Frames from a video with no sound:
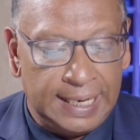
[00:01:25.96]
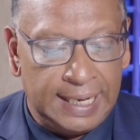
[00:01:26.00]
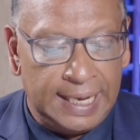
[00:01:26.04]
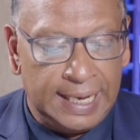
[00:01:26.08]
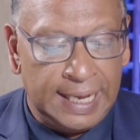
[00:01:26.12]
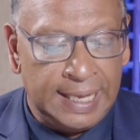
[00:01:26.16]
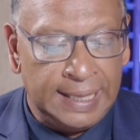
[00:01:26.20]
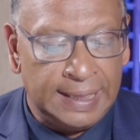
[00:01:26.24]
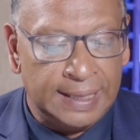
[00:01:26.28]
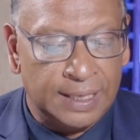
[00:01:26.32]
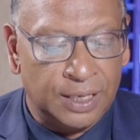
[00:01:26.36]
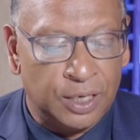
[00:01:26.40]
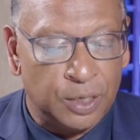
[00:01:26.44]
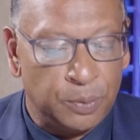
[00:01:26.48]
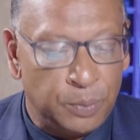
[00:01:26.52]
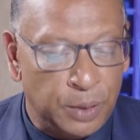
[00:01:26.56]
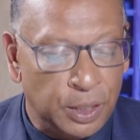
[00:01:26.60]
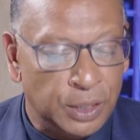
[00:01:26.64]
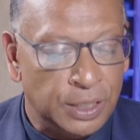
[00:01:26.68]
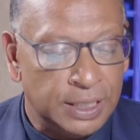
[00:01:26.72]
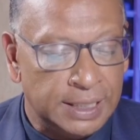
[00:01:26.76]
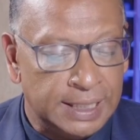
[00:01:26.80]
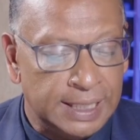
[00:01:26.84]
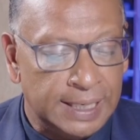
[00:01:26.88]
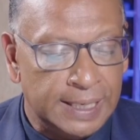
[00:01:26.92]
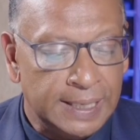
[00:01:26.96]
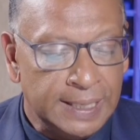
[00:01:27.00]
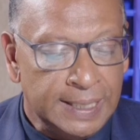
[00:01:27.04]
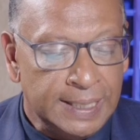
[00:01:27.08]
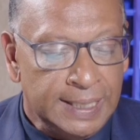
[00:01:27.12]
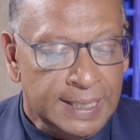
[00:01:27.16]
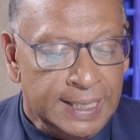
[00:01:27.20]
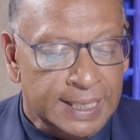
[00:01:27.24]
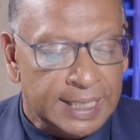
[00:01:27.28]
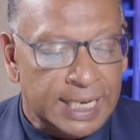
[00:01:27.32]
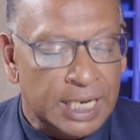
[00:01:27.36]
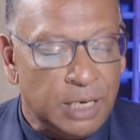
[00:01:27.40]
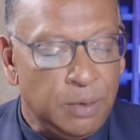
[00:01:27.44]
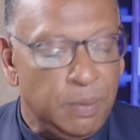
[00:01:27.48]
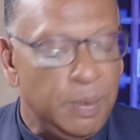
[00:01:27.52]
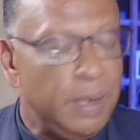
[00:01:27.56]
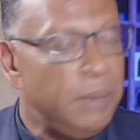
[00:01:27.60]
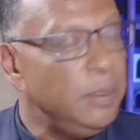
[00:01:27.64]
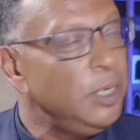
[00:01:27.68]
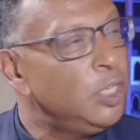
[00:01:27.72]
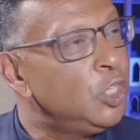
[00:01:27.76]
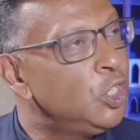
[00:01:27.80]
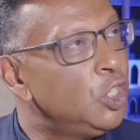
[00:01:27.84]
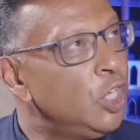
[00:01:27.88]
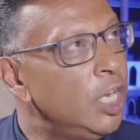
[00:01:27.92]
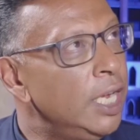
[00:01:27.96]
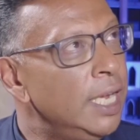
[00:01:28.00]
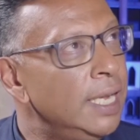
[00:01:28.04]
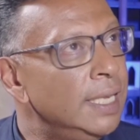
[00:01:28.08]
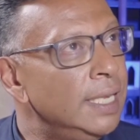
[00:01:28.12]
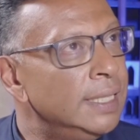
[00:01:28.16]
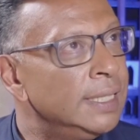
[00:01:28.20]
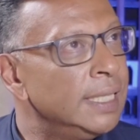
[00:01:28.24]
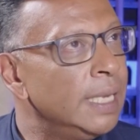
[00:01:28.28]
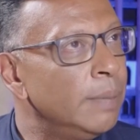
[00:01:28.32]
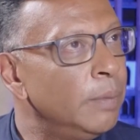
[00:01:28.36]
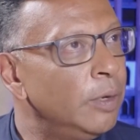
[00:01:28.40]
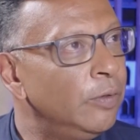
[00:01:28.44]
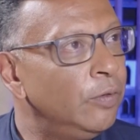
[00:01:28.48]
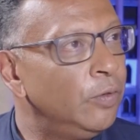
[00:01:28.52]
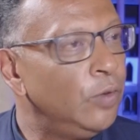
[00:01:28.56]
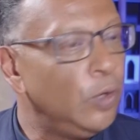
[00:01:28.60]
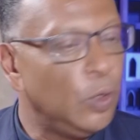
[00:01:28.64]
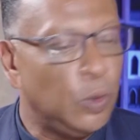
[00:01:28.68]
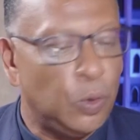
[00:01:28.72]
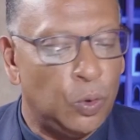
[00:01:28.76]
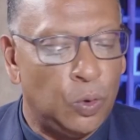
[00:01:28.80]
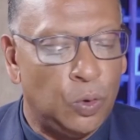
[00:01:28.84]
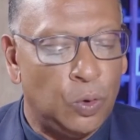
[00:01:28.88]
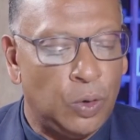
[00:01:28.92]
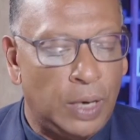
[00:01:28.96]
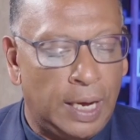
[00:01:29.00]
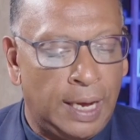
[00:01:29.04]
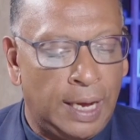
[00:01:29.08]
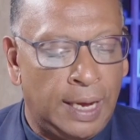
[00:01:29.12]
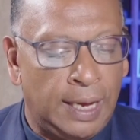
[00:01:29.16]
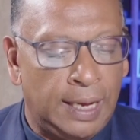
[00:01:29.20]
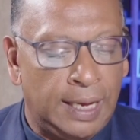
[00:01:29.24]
in the community. Can you maybe share some of your